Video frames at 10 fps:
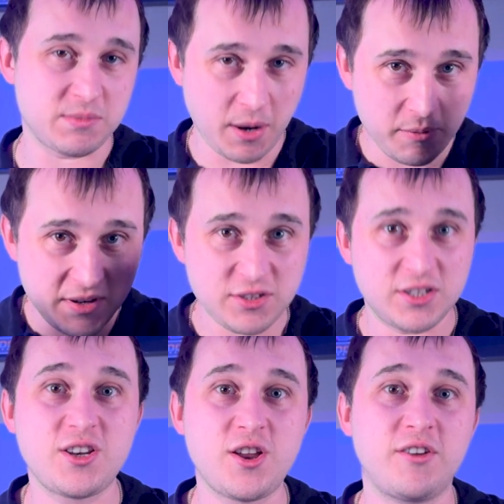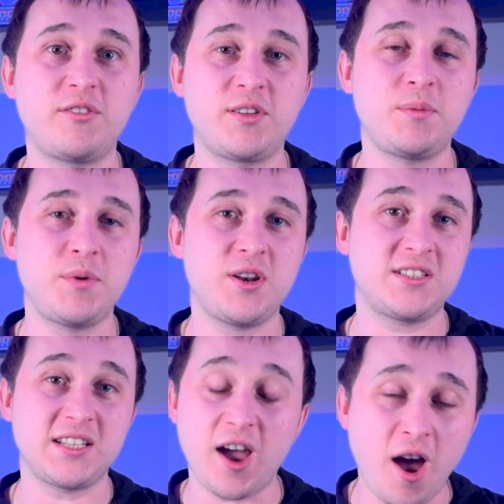Now, I'm interested to hear from the
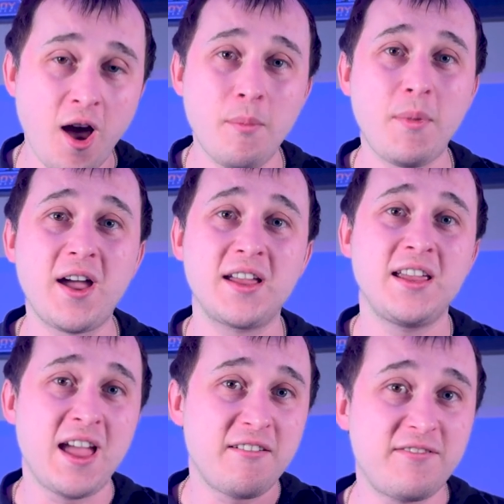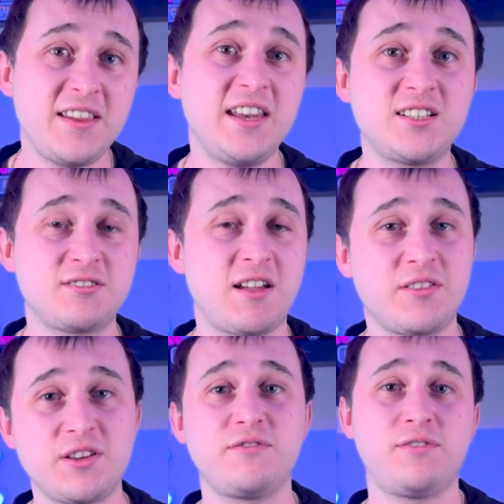community. Are my feelings around
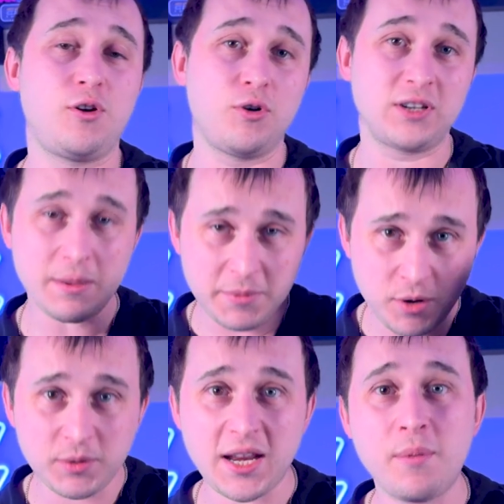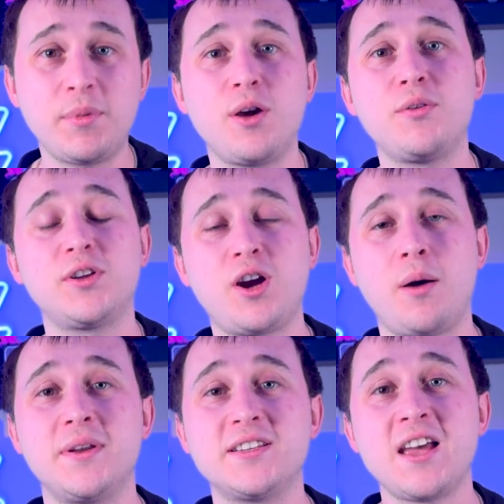this flawed? Let me know down below in the
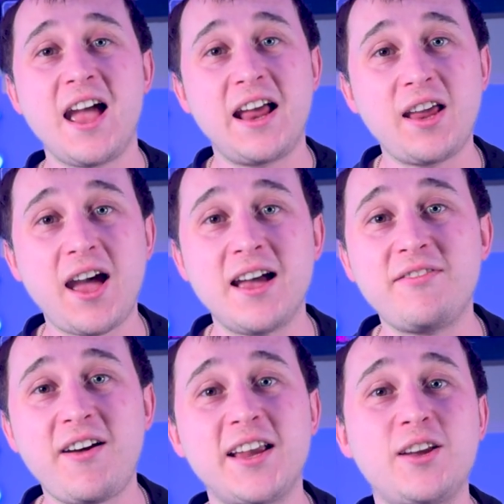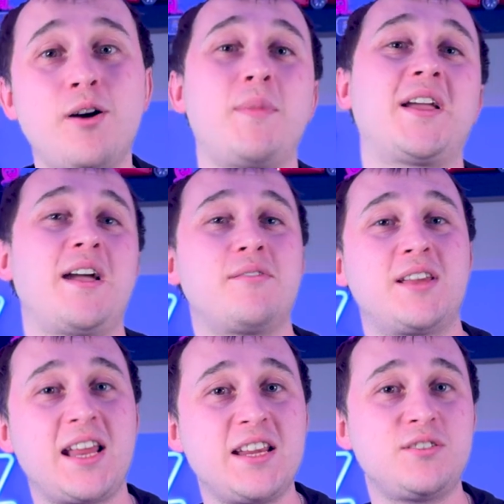comments. And have I got my
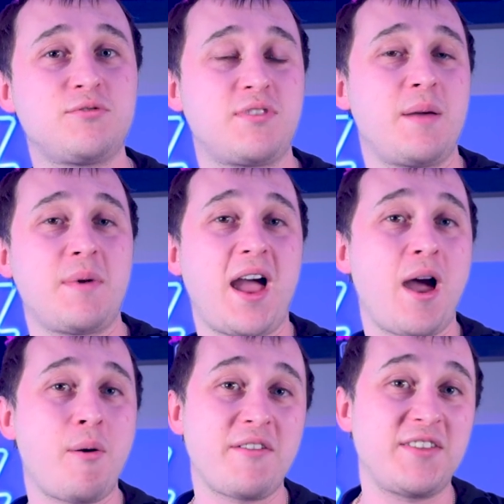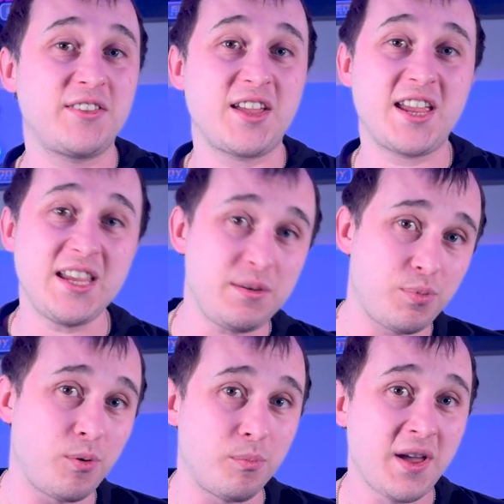calculations right about how I think the heat
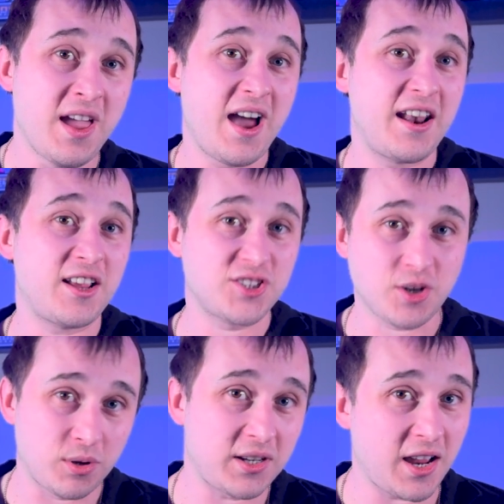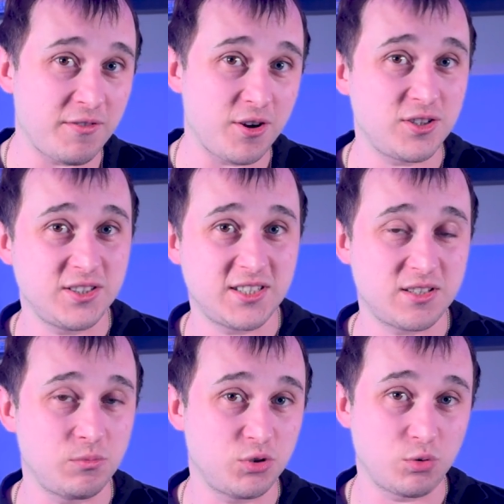pump and a solar diversion
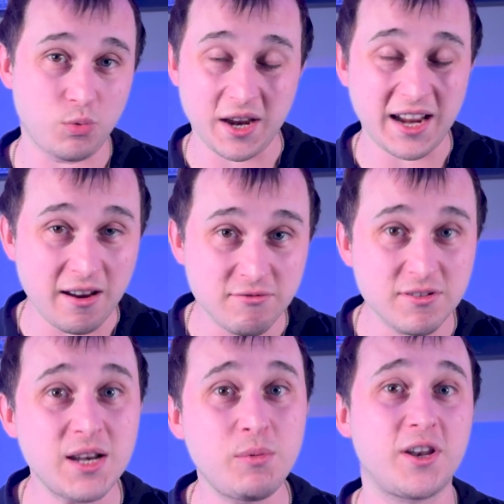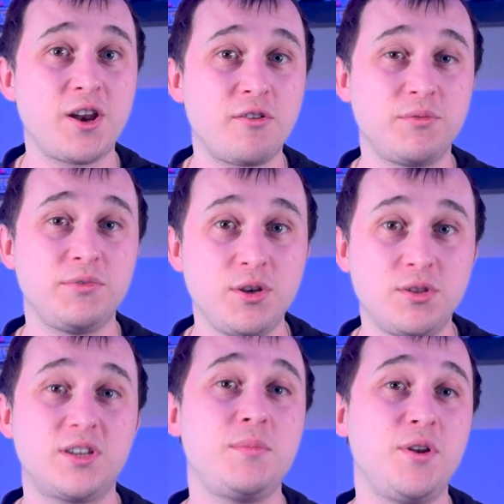system should work? I really want to know from you,
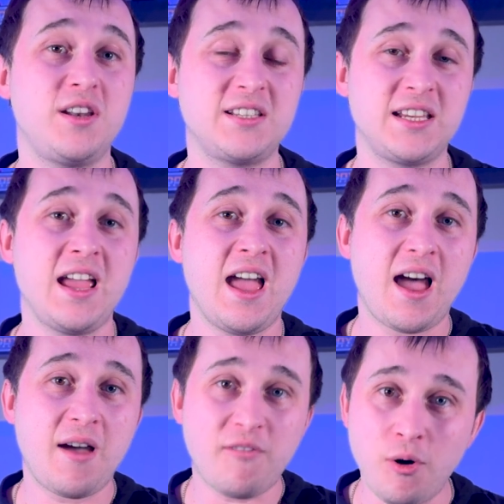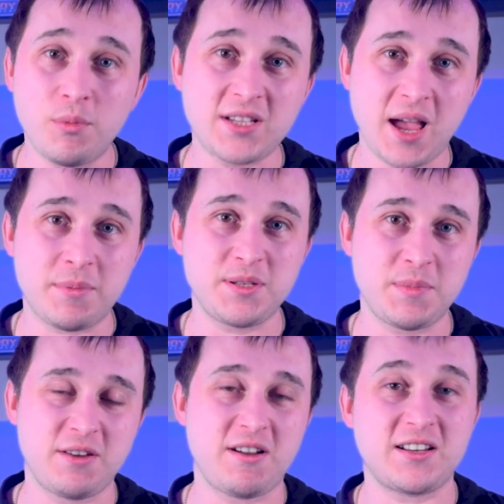the community. I'm always happy to
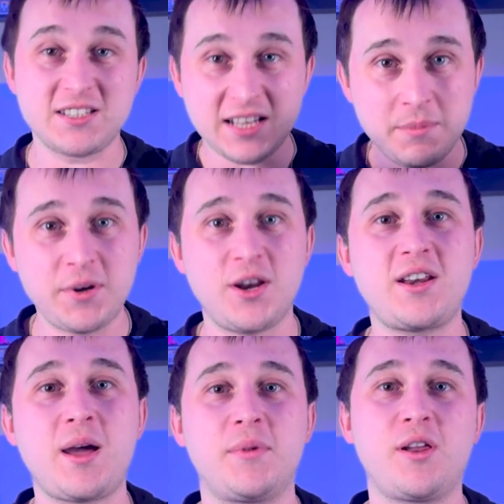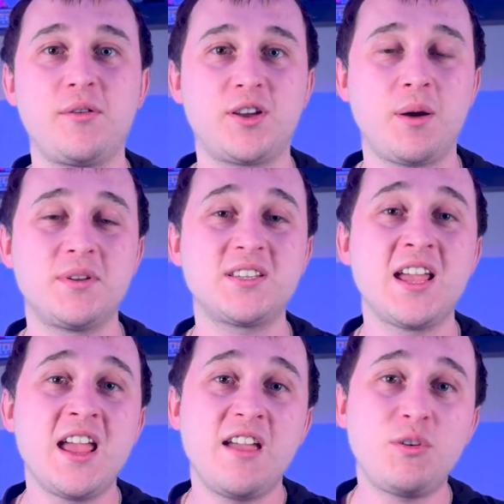be corrected, so let me know down below in the comments.
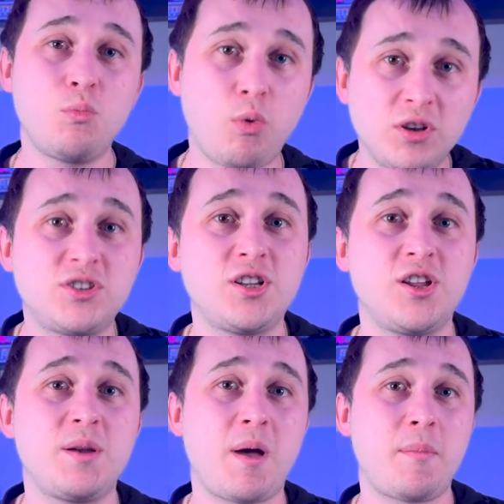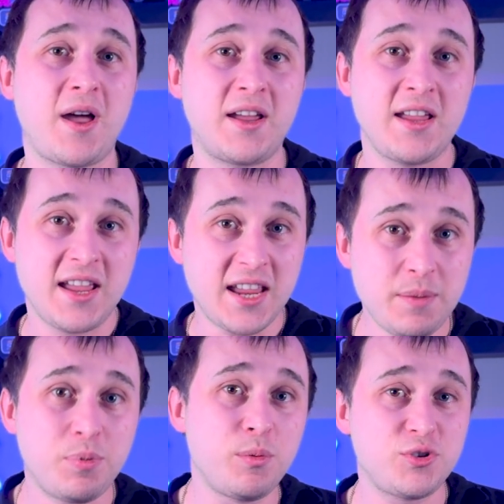If you want to learn about my
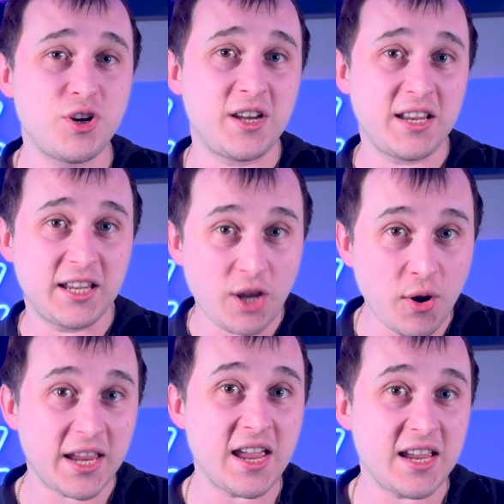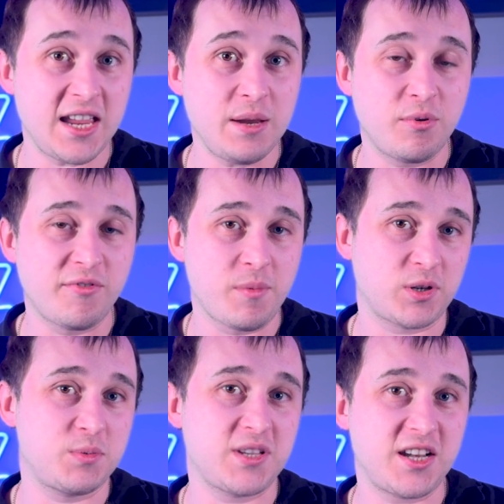heat pump journey, getting a heat pump from
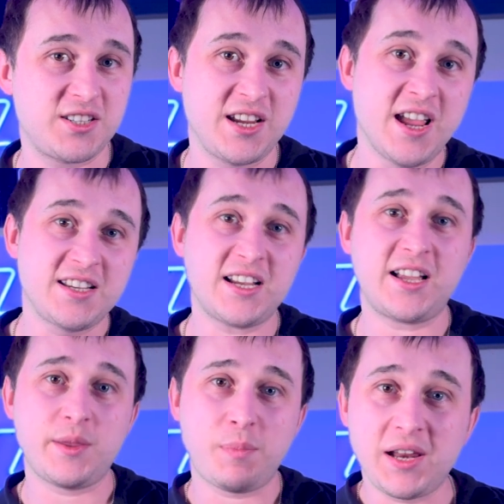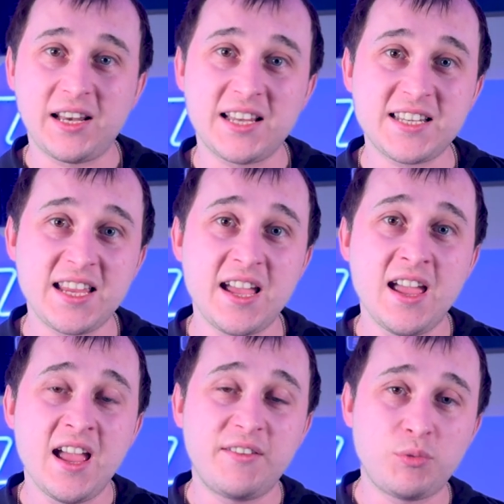Octopus Energy, check out the playlist here.
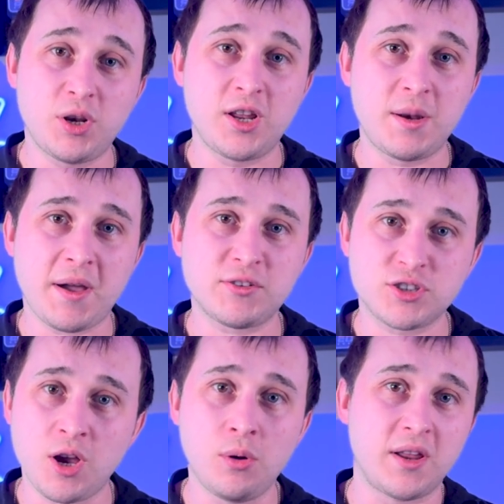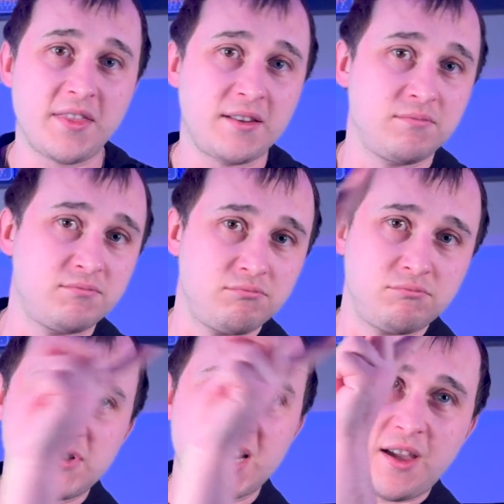If you want to learn about solar, then
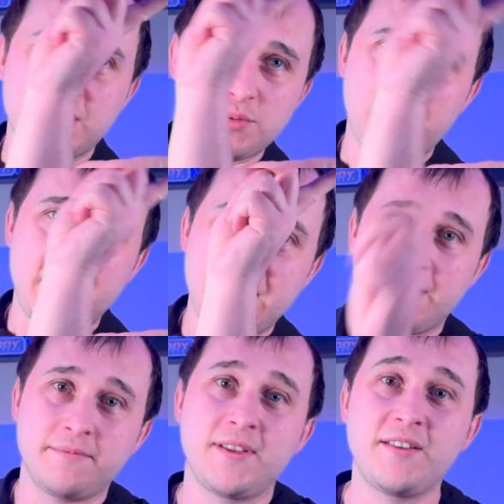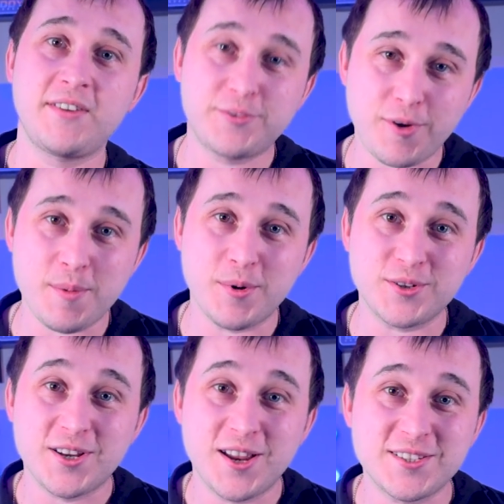check out this one here. Thanks very
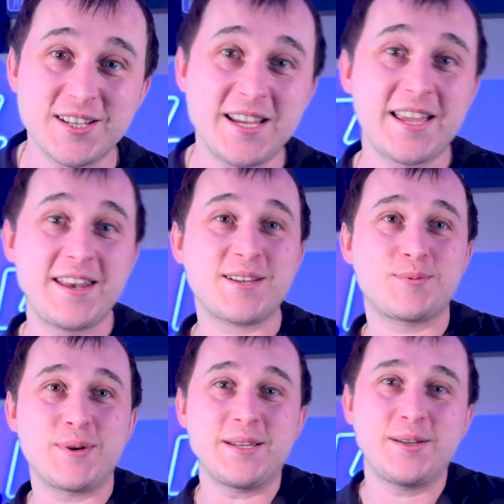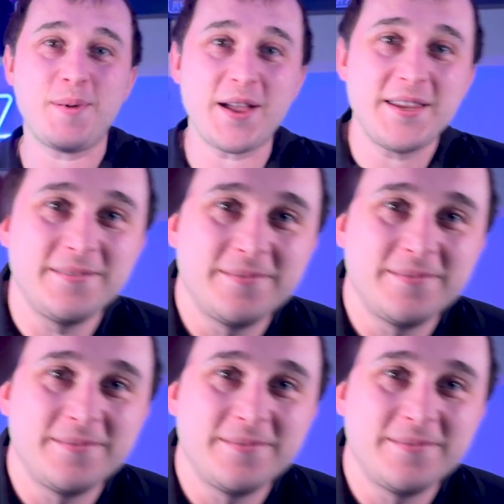much. I'll see you again next week. Goodbye.